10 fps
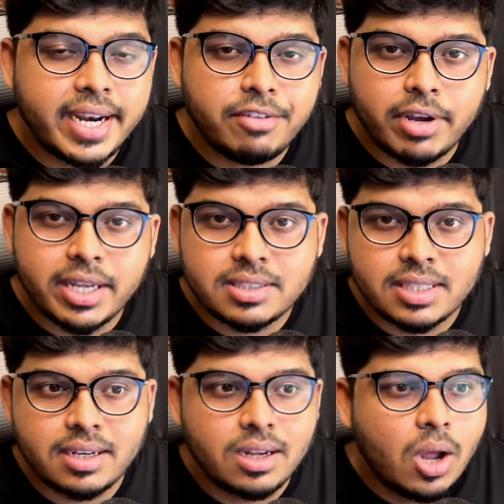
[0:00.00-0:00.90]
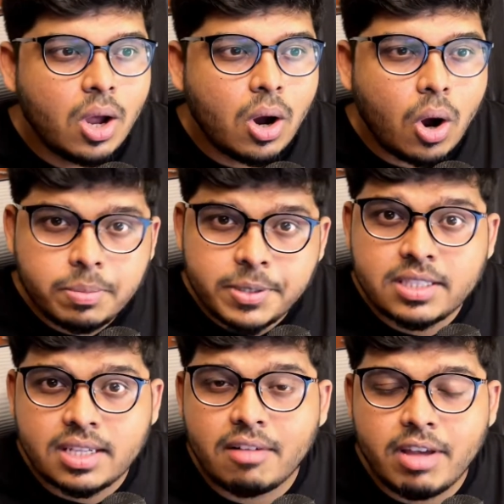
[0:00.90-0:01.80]
investing
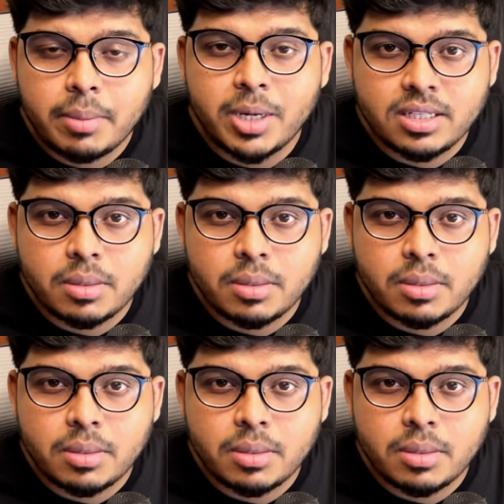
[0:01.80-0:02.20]
options available in